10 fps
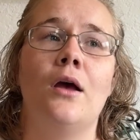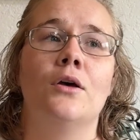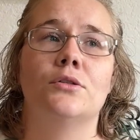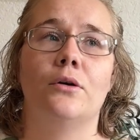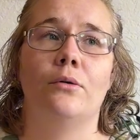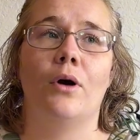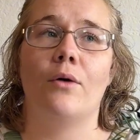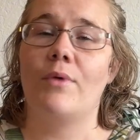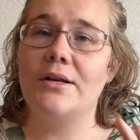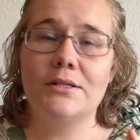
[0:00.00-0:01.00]
So a
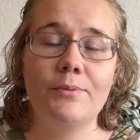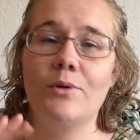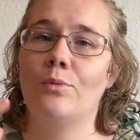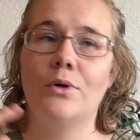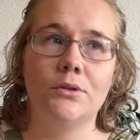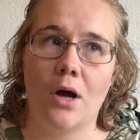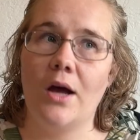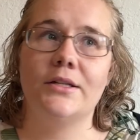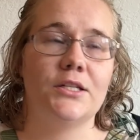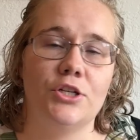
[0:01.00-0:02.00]
recipe will
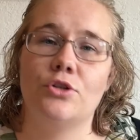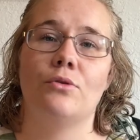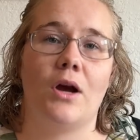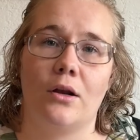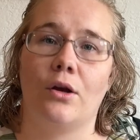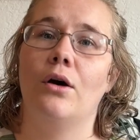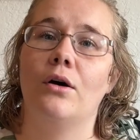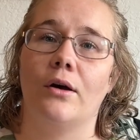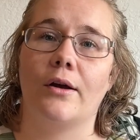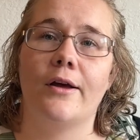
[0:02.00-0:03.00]
not teach you how to
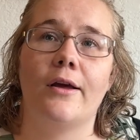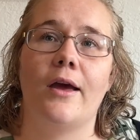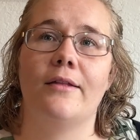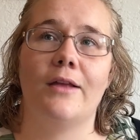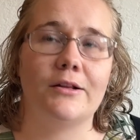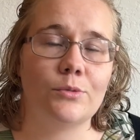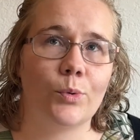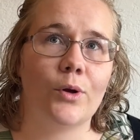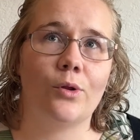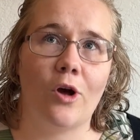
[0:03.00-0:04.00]
cook. And that's where
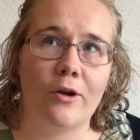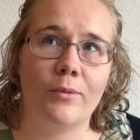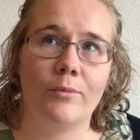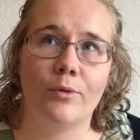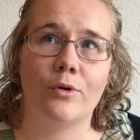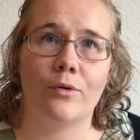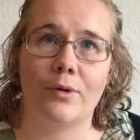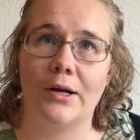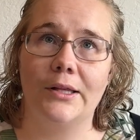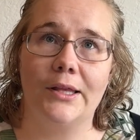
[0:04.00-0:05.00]
a lot of people go
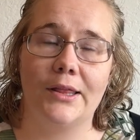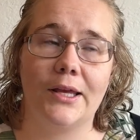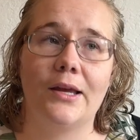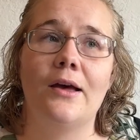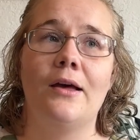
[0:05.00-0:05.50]
wrong. They think